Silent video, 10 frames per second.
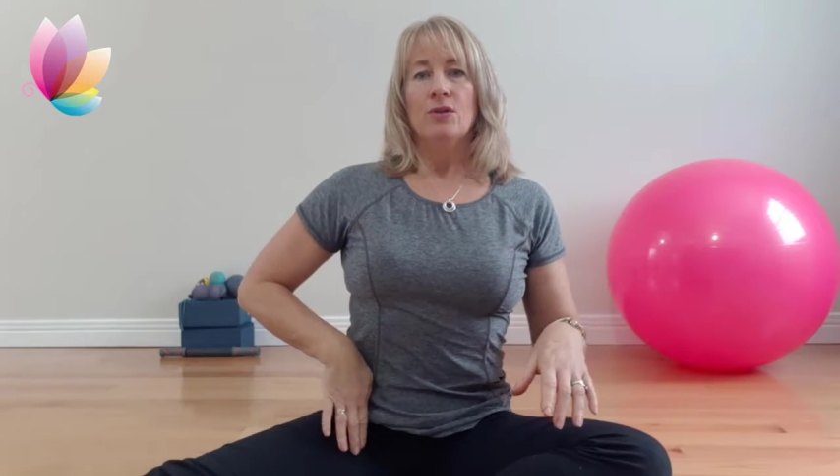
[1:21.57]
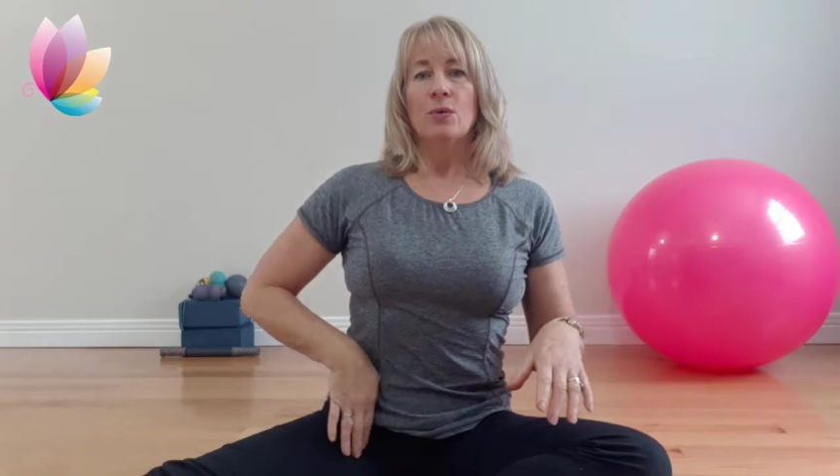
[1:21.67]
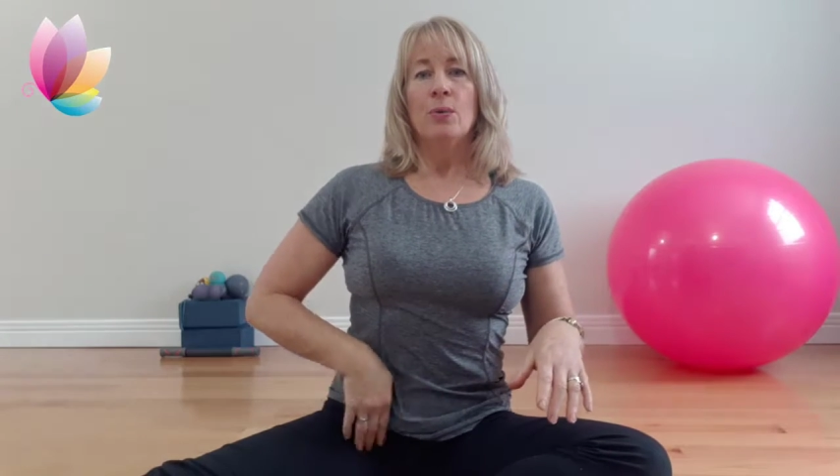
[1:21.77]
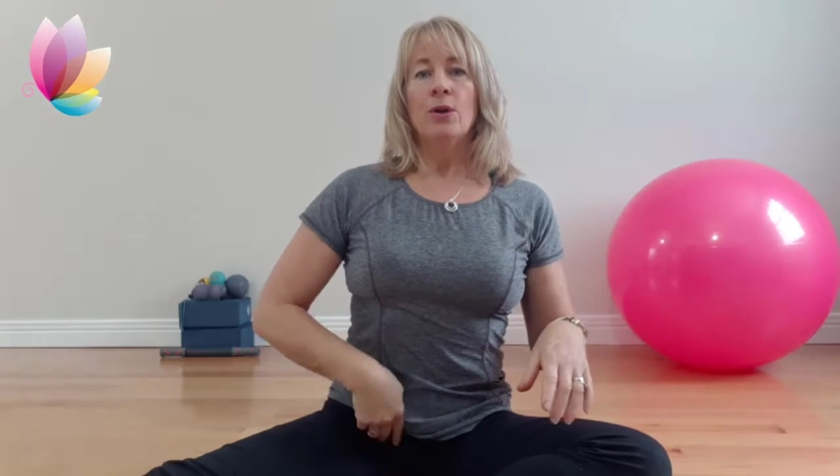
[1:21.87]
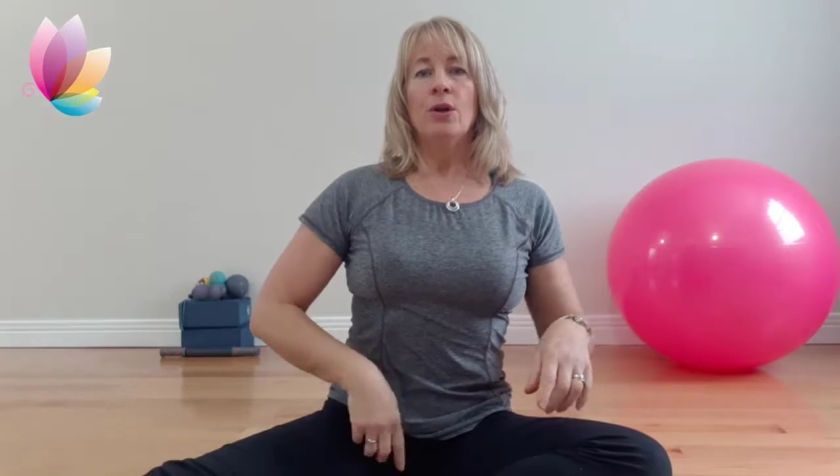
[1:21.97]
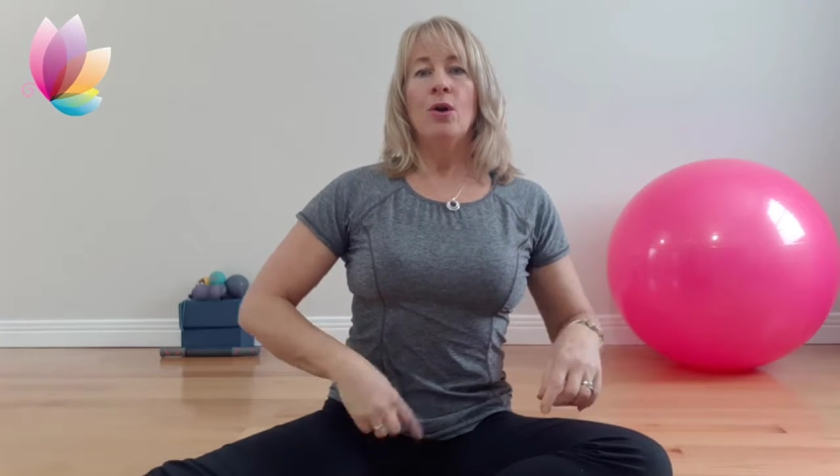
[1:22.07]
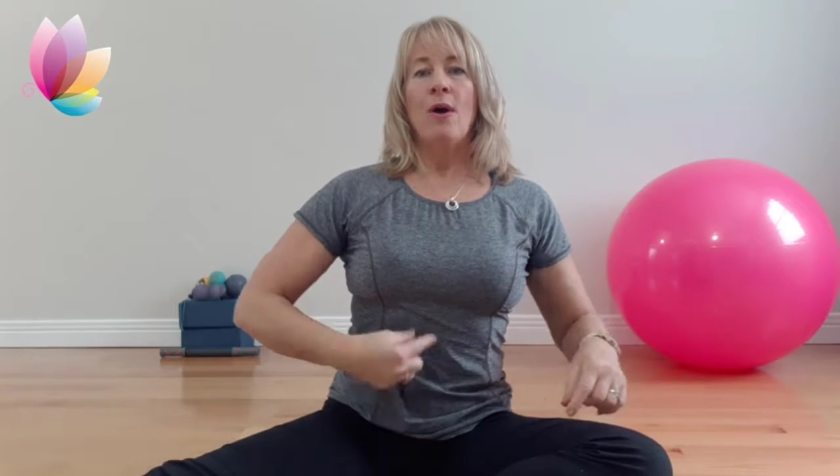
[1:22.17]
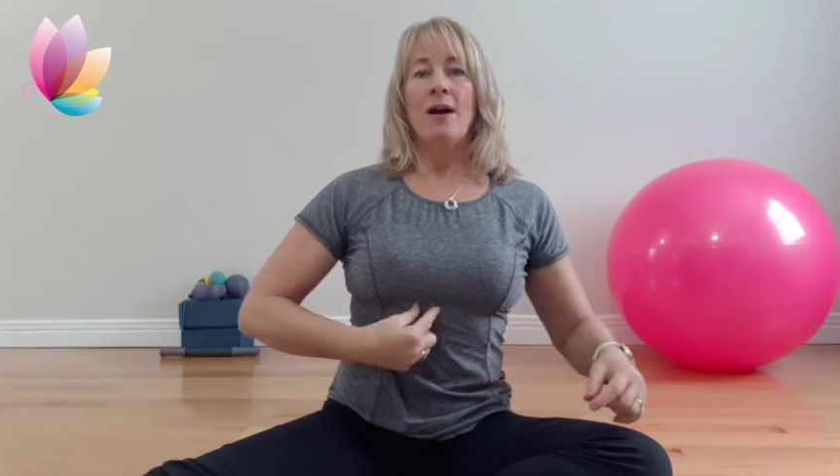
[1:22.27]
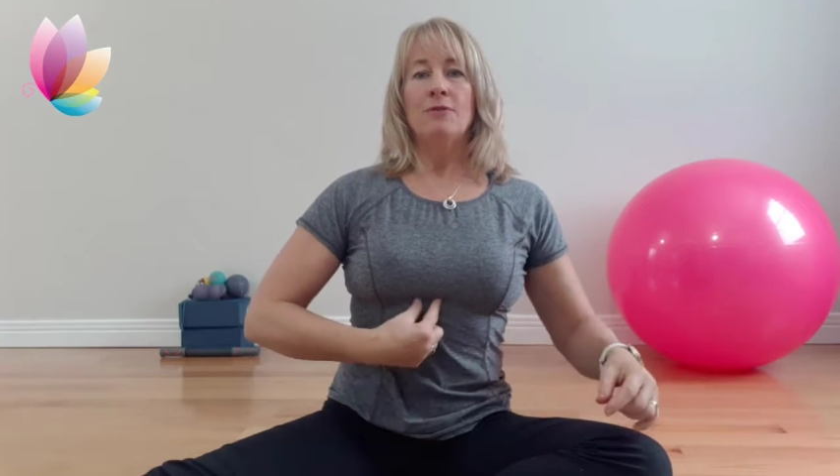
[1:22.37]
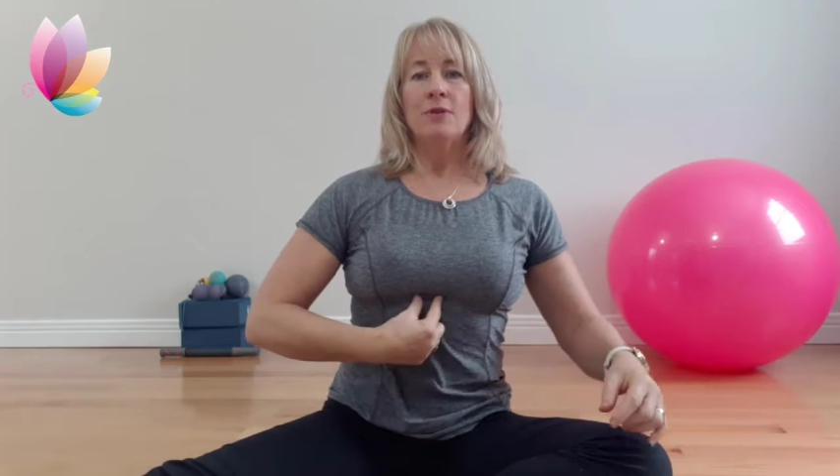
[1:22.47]
So we're going to go
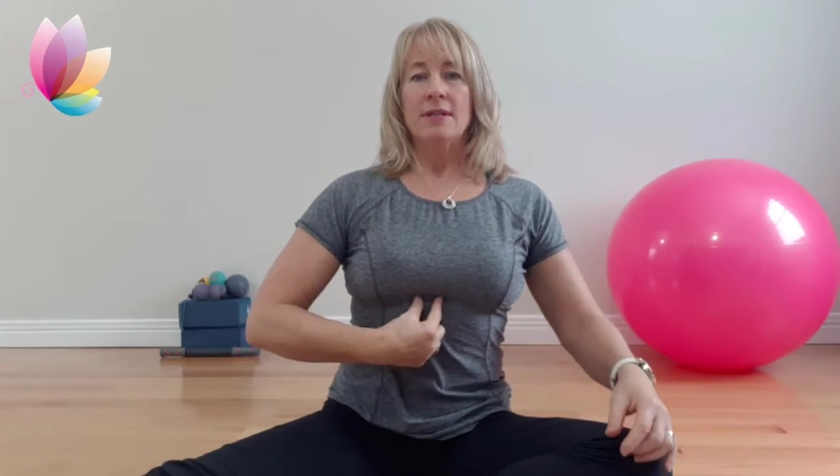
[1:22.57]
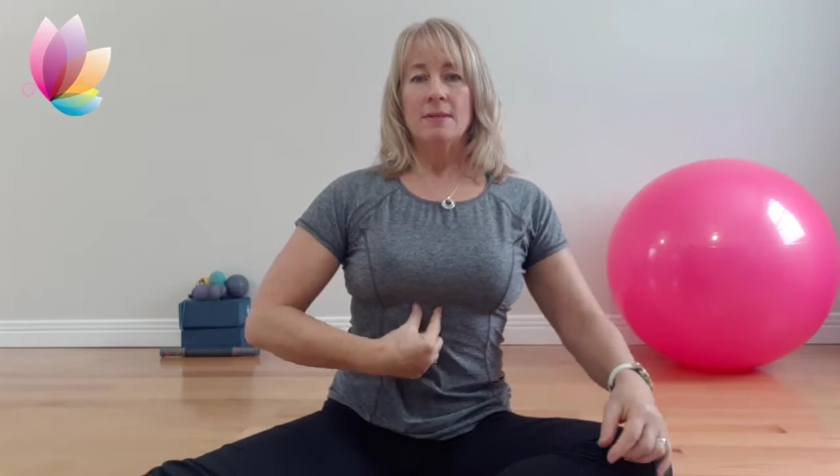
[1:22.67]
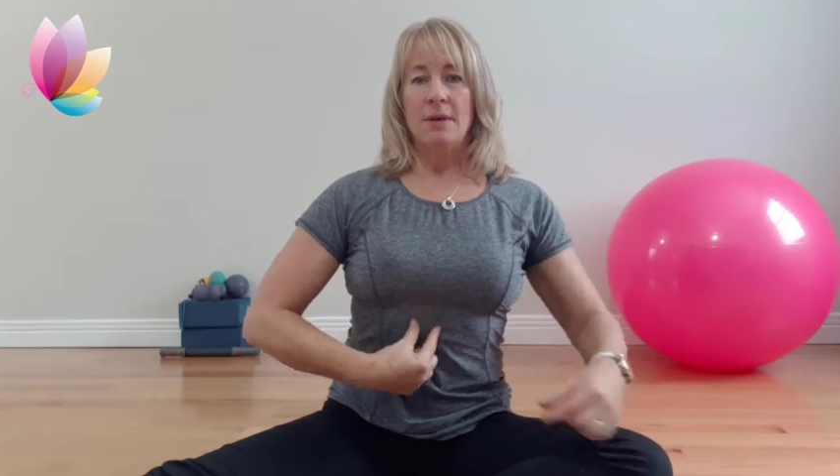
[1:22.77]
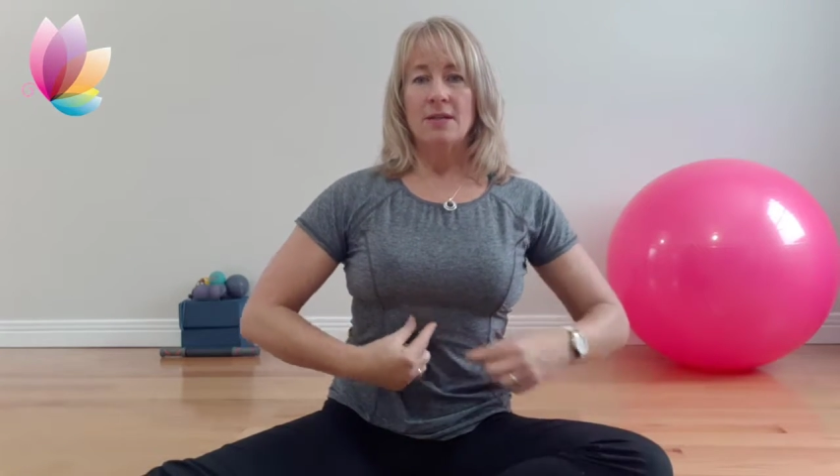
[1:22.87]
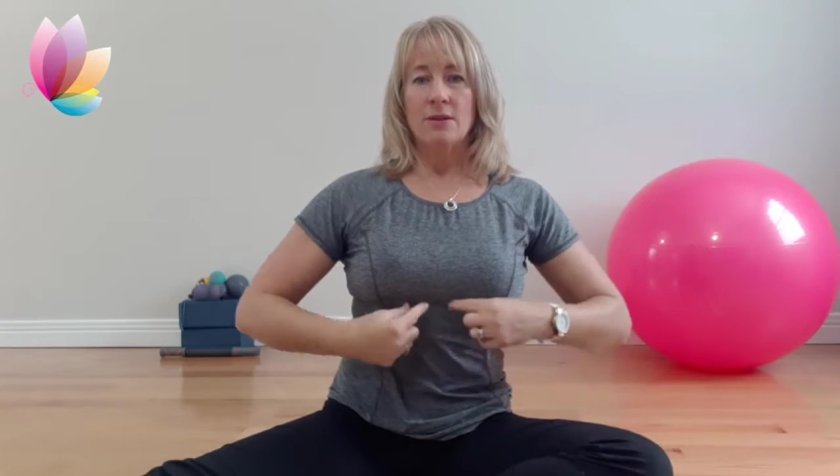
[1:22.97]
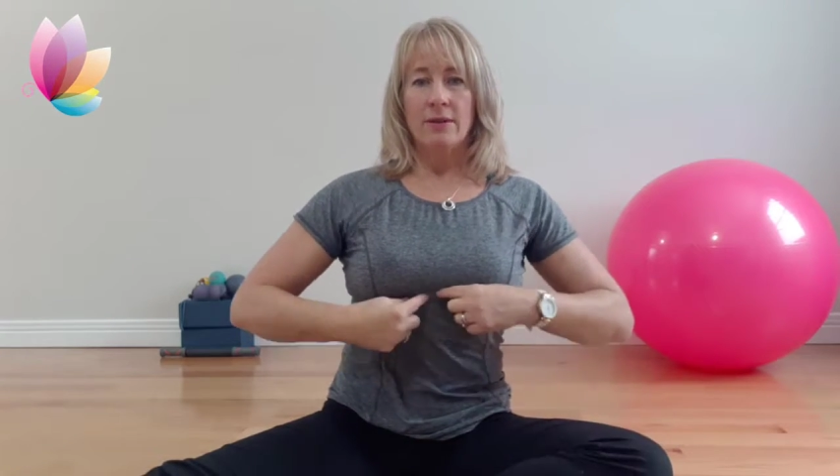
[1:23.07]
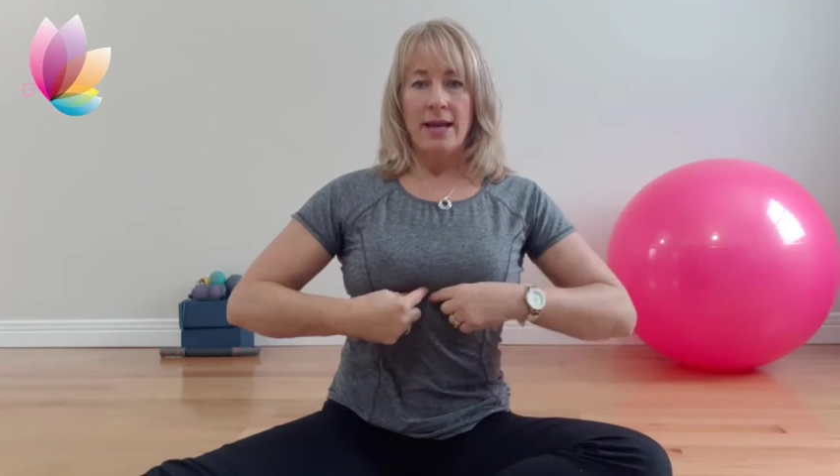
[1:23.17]
after this muscle